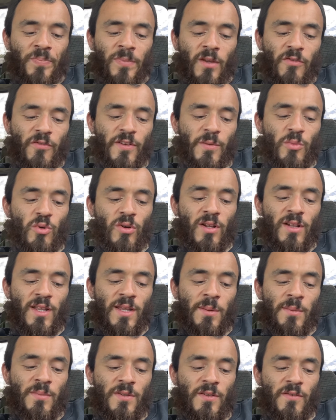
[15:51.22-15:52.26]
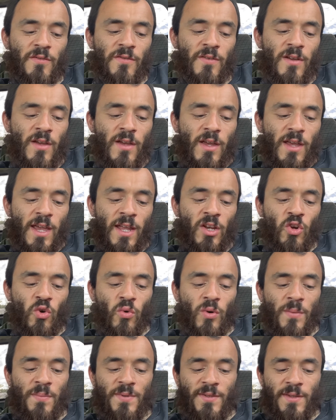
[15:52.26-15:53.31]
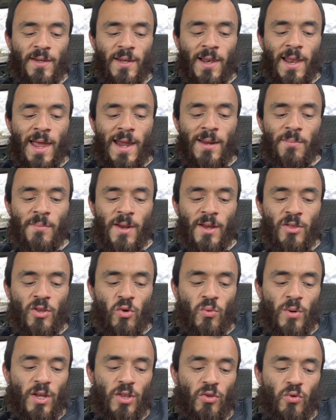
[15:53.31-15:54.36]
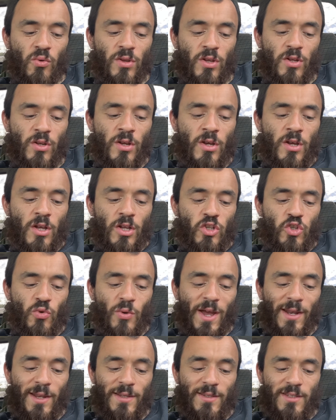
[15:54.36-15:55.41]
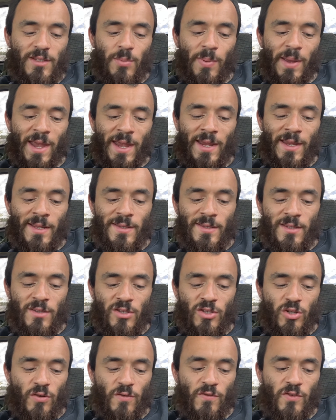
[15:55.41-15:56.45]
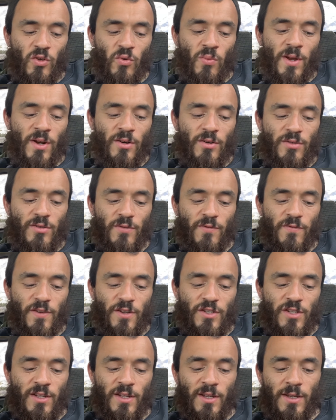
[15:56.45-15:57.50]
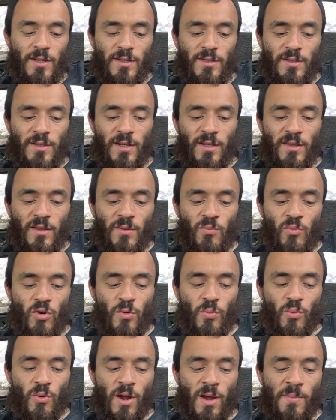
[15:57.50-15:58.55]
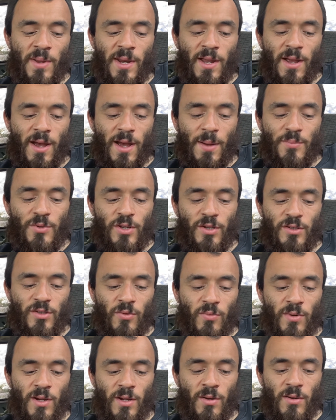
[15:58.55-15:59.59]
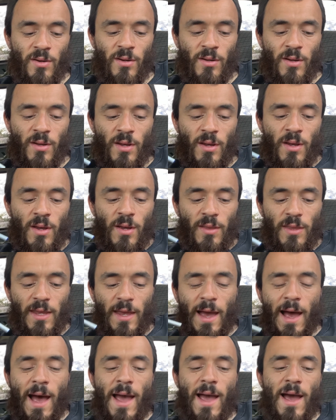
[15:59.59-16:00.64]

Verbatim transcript: Feeble gleams of encrimsoned light made their way through the trellised panes and served to render sufficiently distinct the more prominent objects around. The eye,